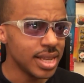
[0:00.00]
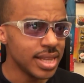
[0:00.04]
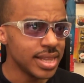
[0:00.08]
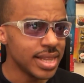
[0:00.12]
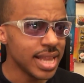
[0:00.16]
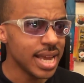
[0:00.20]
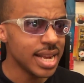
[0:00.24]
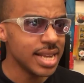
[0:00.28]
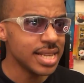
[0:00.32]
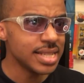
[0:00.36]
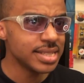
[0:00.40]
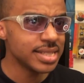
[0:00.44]

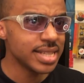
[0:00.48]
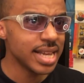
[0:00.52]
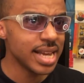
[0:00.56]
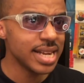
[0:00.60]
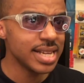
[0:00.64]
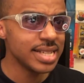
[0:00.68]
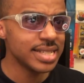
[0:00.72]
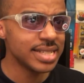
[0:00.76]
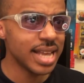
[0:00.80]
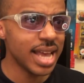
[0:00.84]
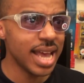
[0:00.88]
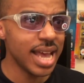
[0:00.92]
that is that
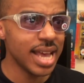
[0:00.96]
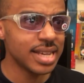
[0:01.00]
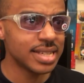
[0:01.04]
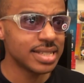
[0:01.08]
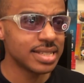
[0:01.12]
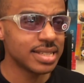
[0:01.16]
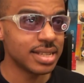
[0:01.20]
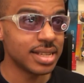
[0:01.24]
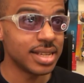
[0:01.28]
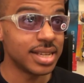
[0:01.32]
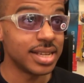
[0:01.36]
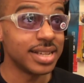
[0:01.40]
is
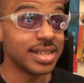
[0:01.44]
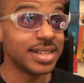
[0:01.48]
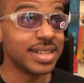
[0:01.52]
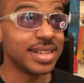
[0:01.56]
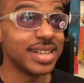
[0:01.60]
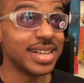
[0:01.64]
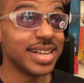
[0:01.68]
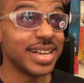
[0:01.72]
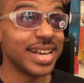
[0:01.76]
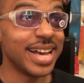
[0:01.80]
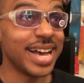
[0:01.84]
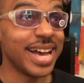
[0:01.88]
excellent.
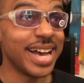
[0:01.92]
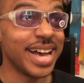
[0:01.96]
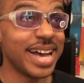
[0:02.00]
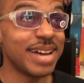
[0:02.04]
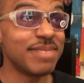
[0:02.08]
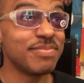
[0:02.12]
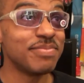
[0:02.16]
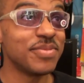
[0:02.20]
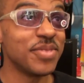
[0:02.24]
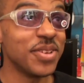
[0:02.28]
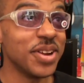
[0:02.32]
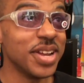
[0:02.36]
I,
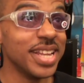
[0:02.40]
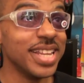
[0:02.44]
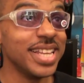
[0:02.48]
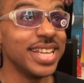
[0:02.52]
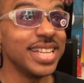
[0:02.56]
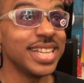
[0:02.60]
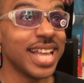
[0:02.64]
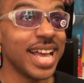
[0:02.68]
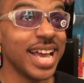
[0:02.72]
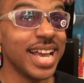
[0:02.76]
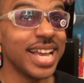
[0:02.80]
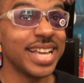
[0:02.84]
am really
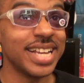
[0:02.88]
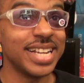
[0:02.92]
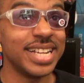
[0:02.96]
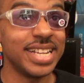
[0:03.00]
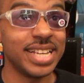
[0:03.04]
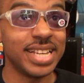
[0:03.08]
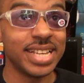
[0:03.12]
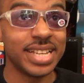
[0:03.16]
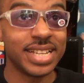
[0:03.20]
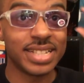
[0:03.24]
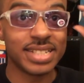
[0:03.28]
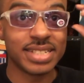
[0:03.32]
liking
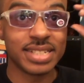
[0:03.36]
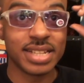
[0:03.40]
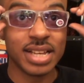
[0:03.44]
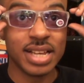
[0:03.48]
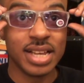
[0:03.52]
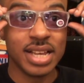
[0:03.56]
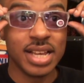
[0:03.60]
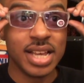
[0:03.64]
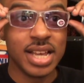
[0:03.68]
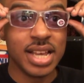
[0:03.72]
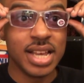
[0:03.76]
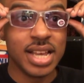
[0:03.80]
these.
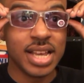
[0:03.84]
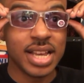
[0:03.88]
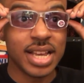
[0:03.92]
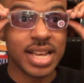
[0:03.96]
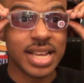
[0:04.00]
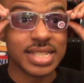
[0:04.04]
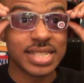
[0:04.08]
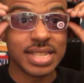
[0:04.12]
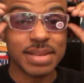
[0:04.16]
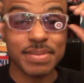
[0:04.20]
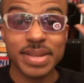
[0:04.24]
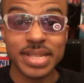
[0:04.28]

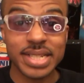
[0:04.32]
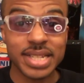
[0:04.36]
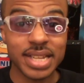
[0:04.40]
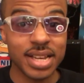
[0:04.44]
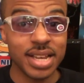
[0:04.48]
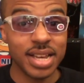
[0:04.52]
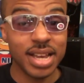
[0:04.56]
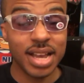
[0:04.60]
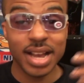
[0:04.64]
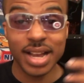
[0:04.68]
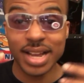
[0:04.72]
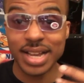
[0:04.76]
Cause let me
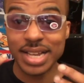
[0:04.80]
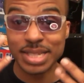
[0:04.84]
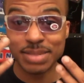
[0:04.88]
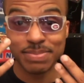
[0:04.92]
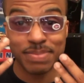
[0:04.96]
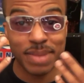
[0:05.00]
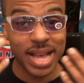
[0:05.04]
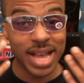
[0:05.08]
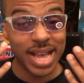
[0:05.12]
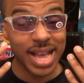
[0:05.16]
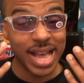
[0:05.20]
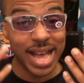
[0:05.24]
tell y'all, cause
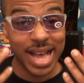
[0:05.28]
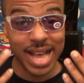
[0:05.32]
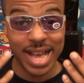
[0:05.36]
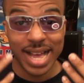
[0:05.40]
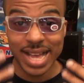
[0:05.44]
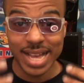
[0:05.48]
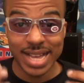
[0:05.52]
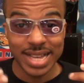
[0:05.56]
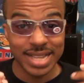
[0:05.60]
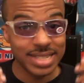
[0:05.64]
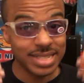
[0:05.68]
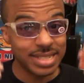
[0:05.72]
my
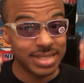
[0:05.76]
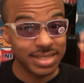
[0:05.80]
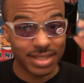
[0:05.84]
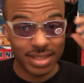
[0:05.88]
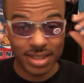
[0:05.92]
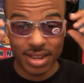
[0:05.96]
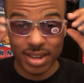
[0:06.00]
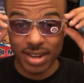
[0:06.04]
eyes,